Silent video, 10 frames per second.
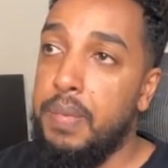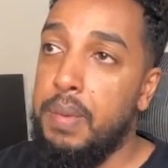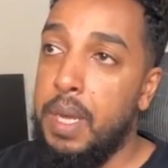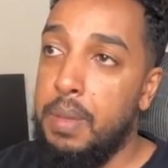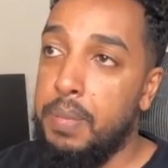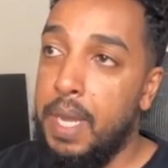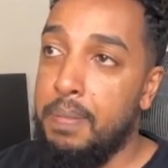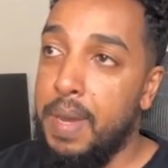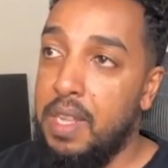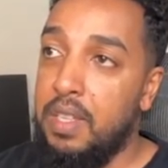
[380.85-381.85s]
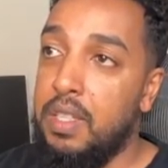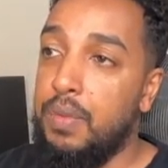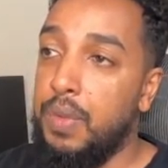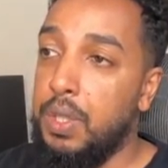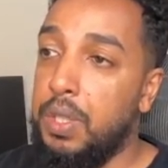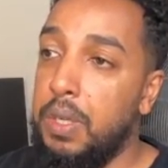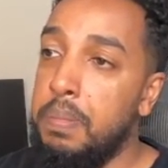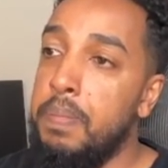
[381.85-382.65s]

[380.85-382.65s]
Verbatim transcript: Add, add PyTest fixture.